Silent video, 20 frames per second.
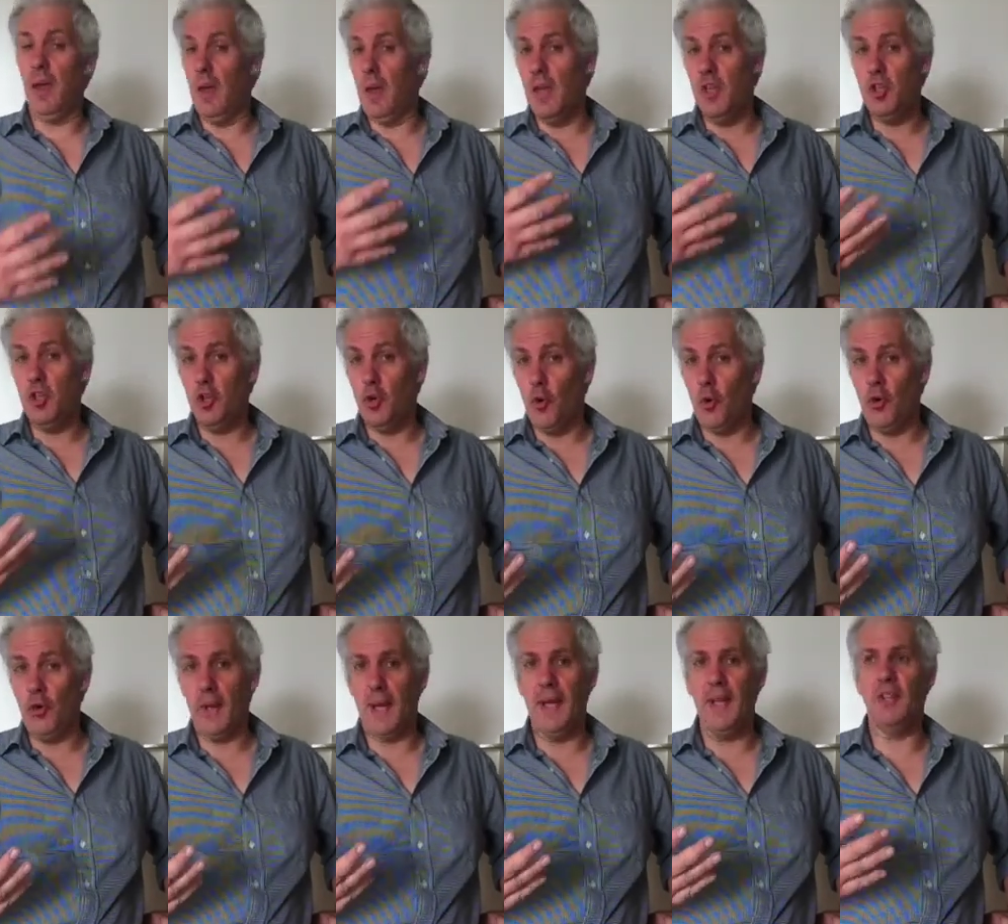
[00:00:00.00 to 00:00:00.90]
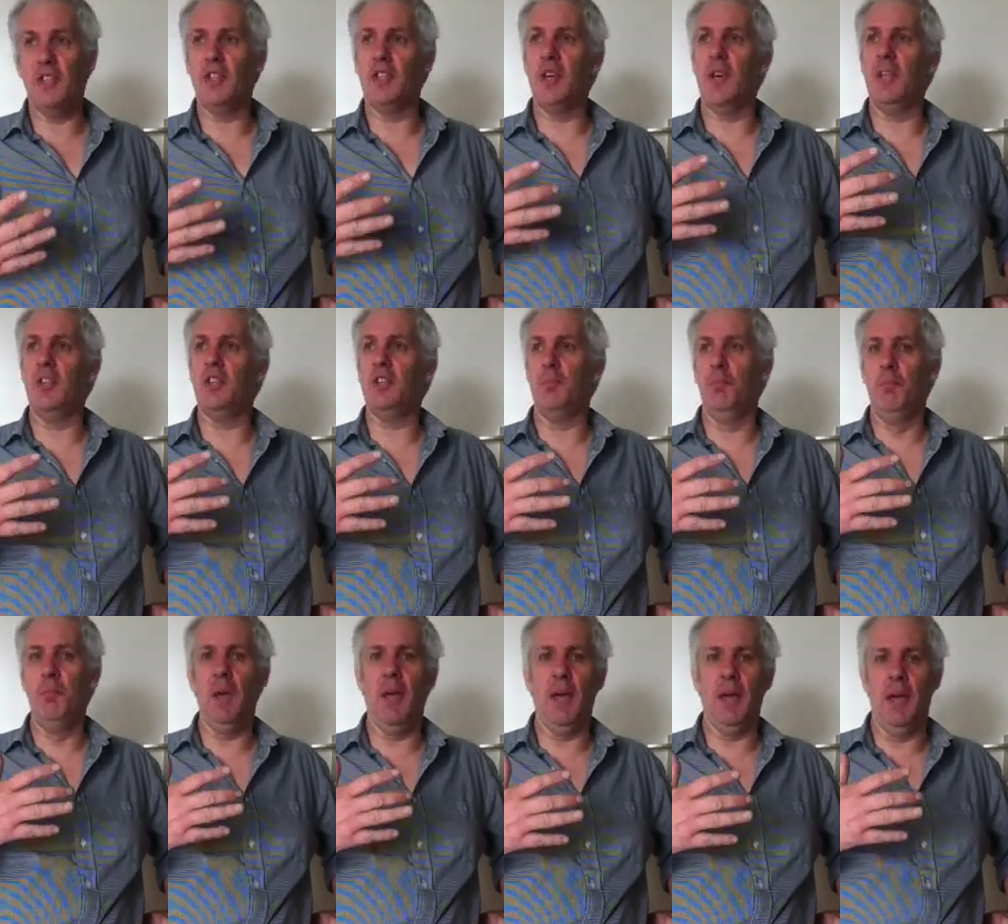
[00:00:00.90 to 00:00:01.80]
In short, it
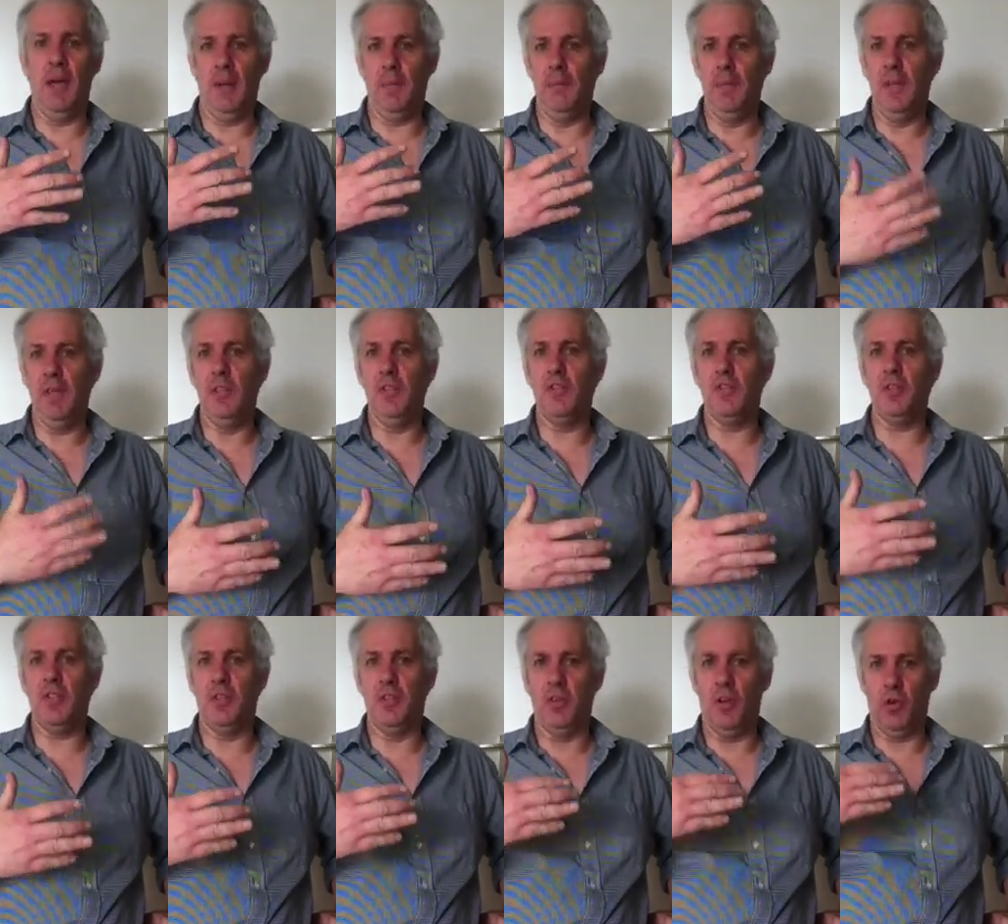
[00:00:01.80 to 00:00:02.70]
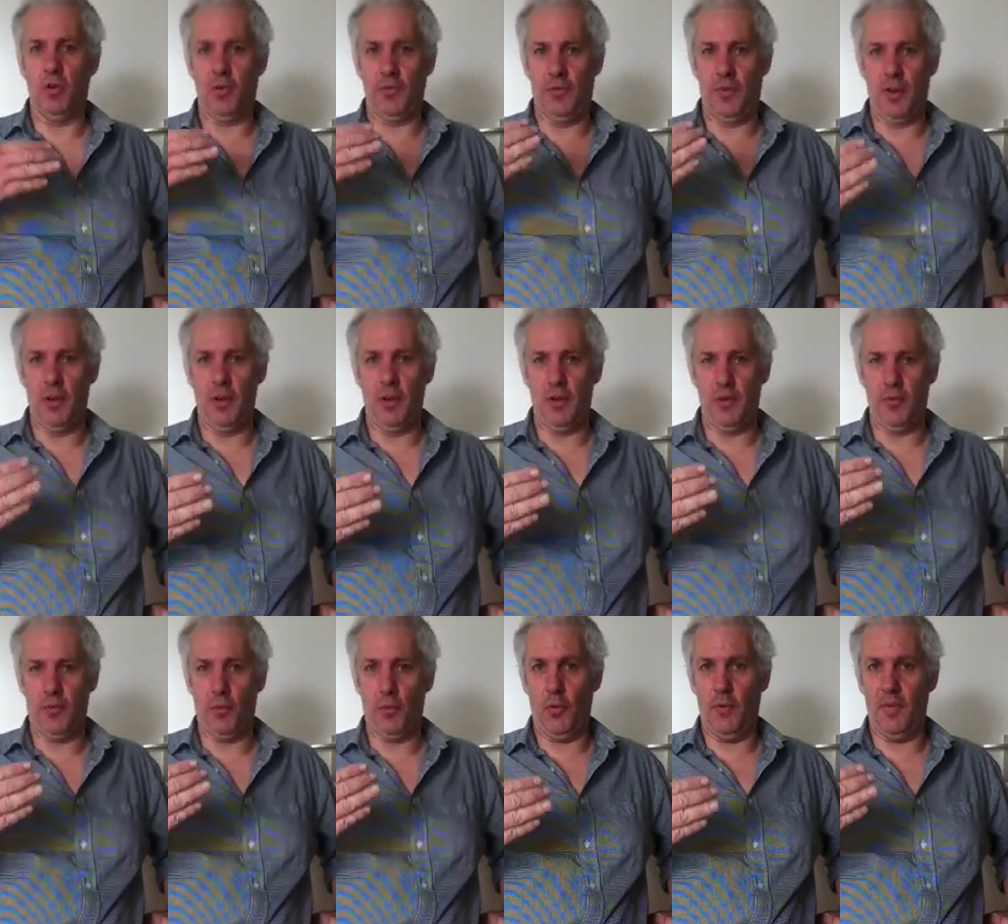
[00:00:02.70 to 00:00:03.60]
means those
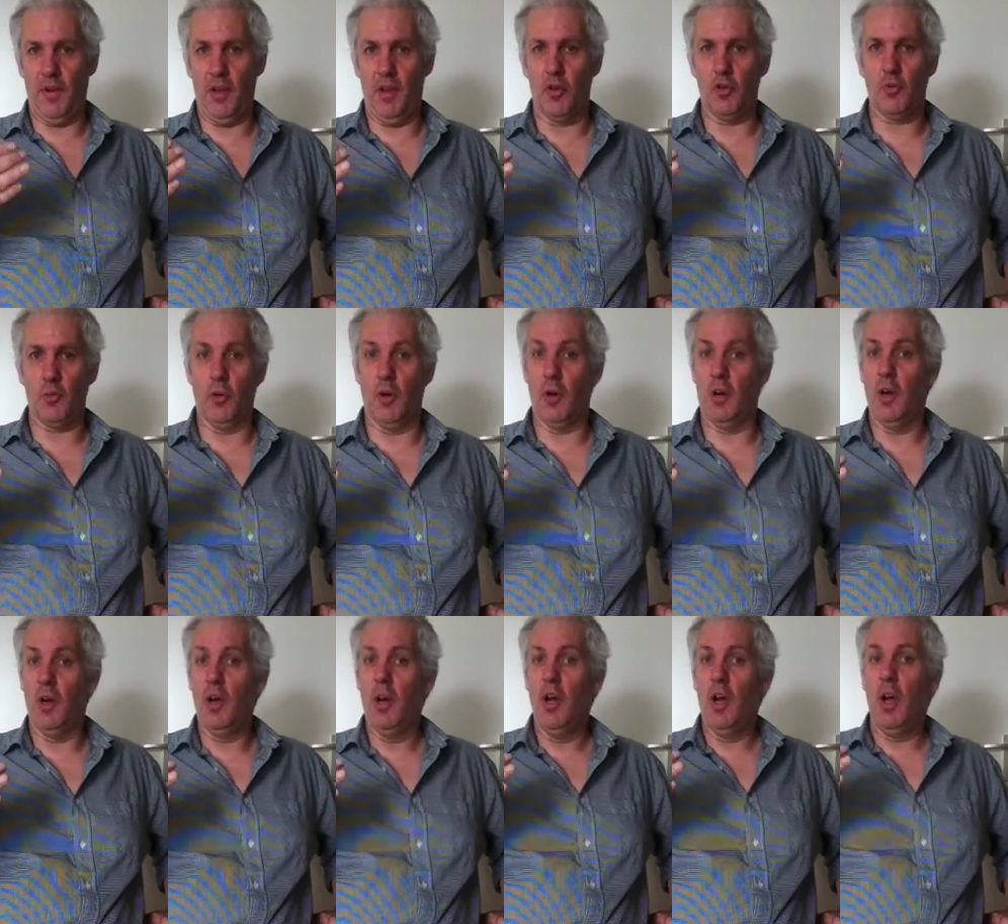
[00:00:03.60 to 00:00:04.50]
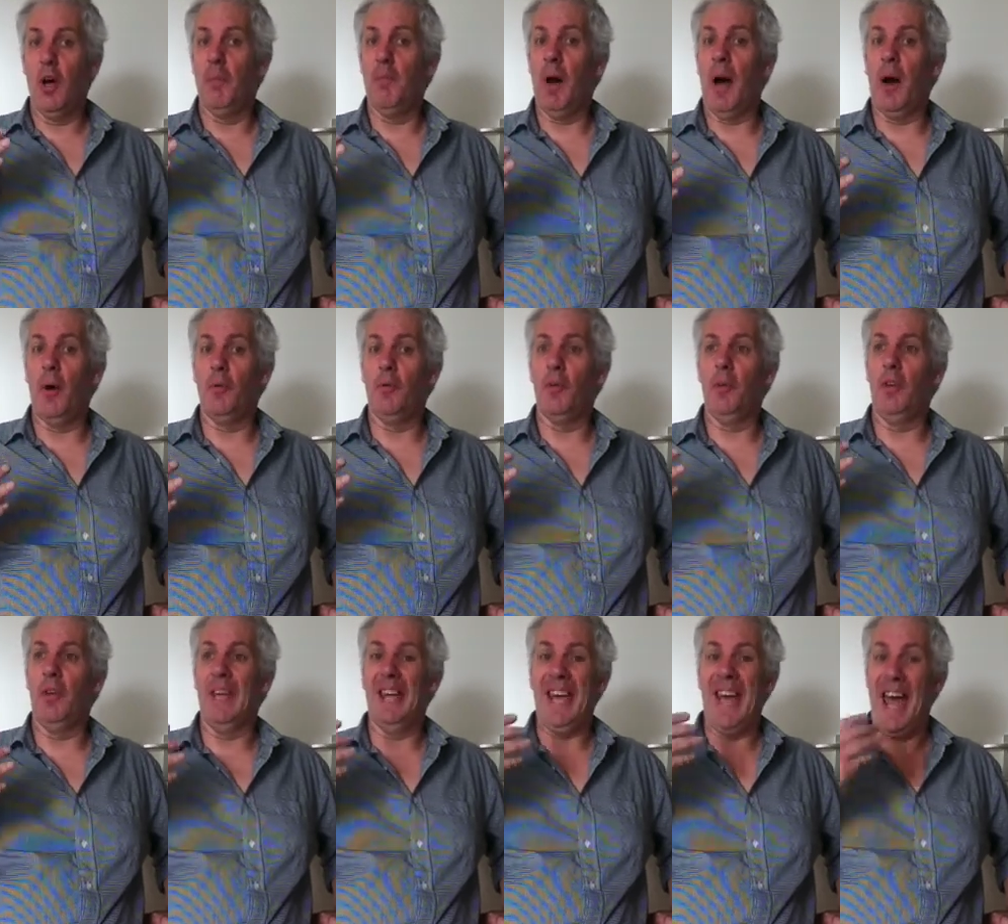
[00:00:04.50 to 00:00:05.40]
4 videos were about
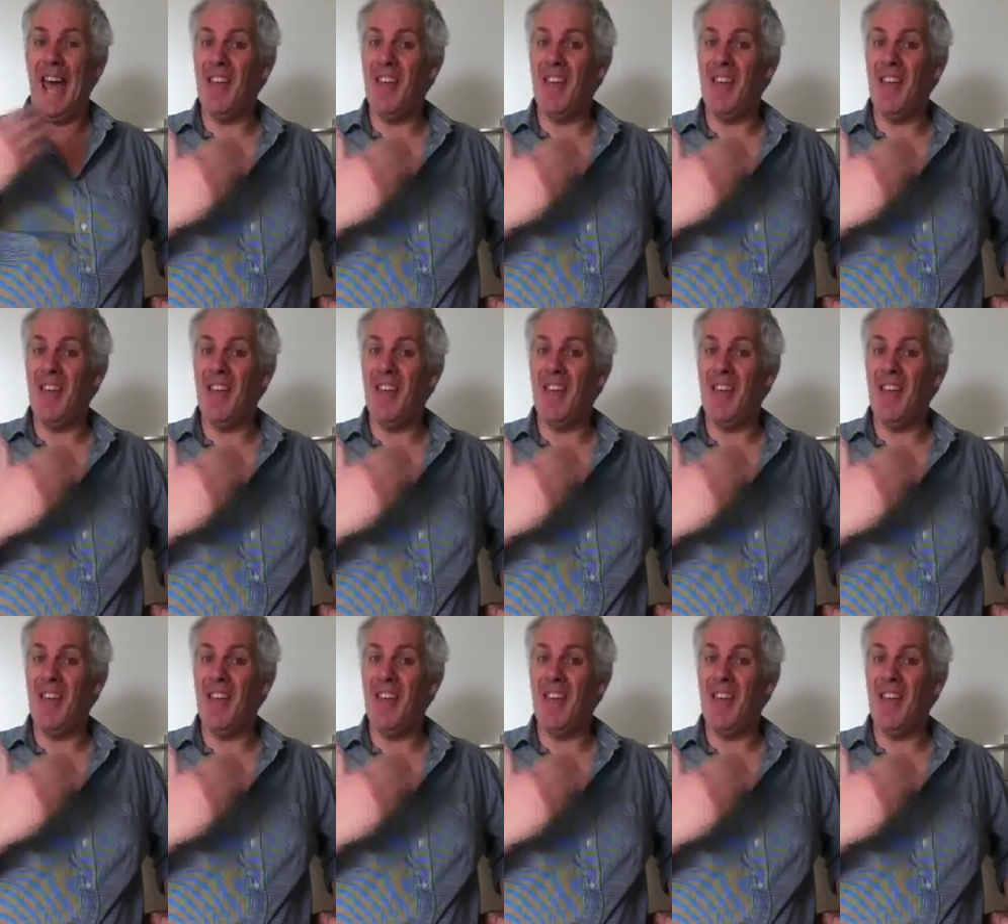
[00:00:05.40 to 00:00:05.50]
the